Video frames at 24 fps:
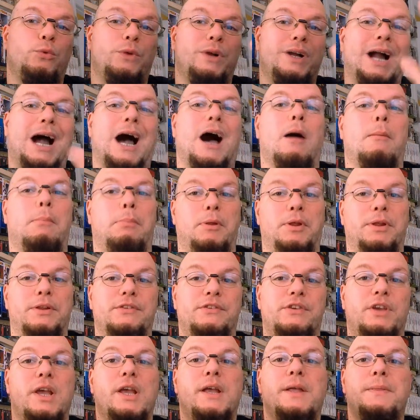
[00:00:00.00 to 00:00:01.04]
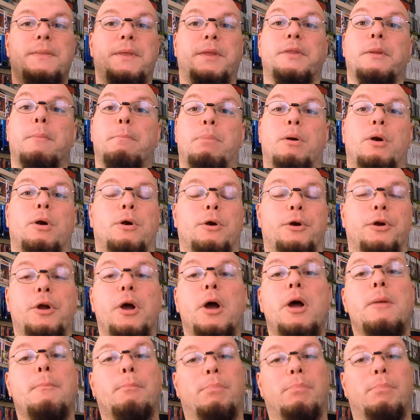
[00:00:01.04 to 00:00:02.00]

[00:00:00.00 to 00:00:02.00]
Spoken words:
the Goblins than the burn,